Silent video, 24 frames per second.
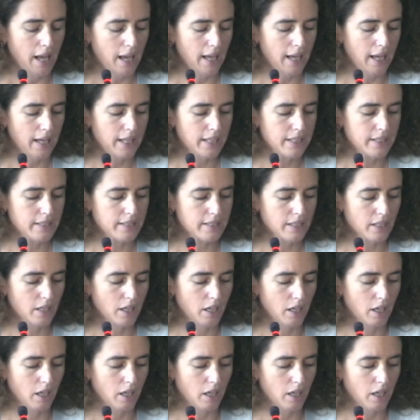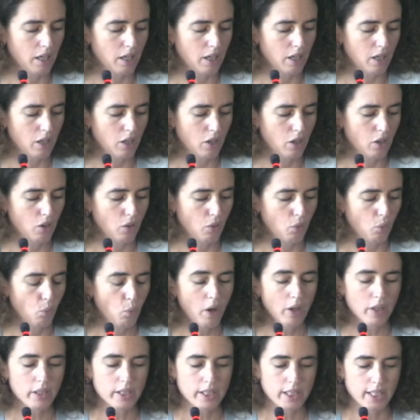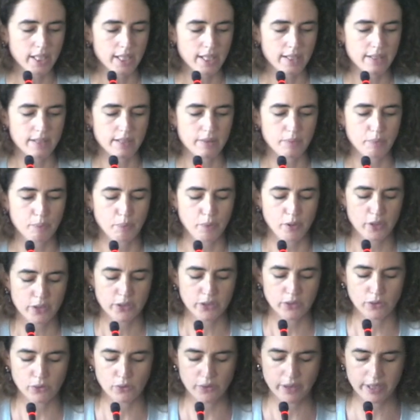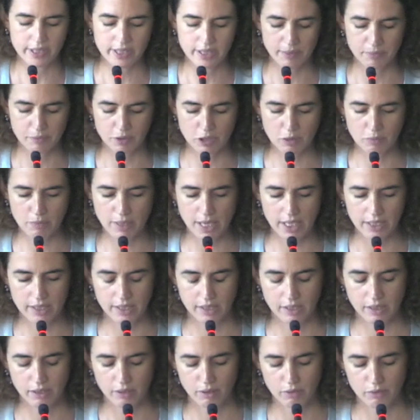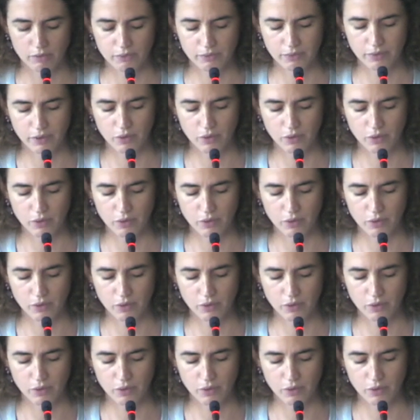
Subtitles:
And what is post-truth symptomatic of?